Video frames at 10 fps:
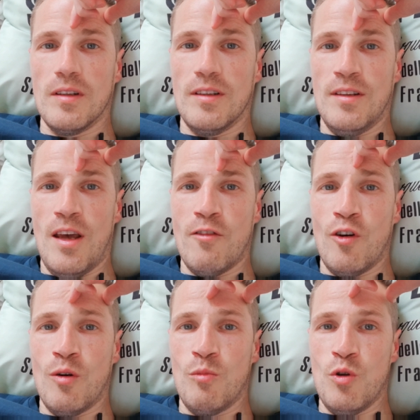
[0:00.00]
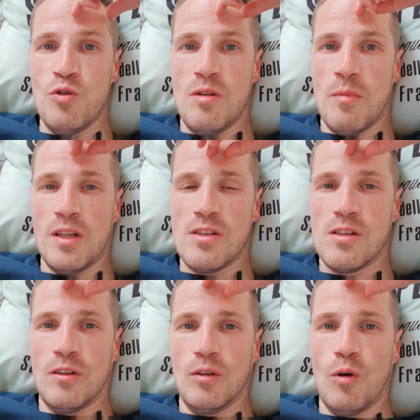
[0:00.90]
Never abuse the
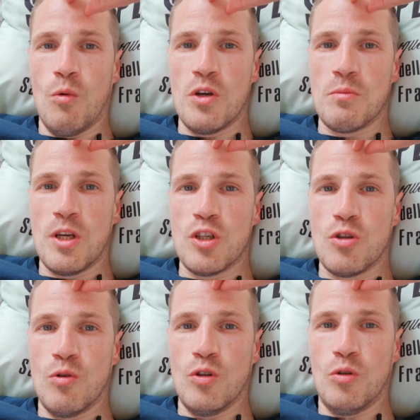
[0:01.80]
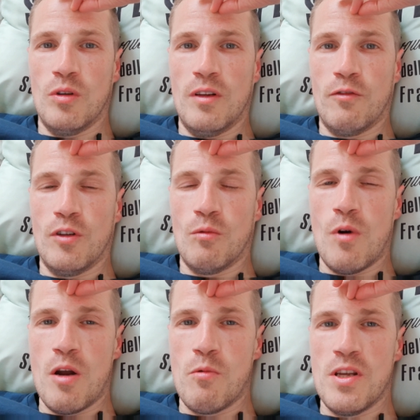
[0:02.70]
medicine. Always make sure you're doing it for the
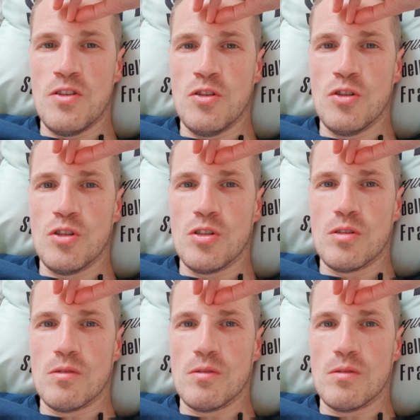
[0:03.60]
right reasons.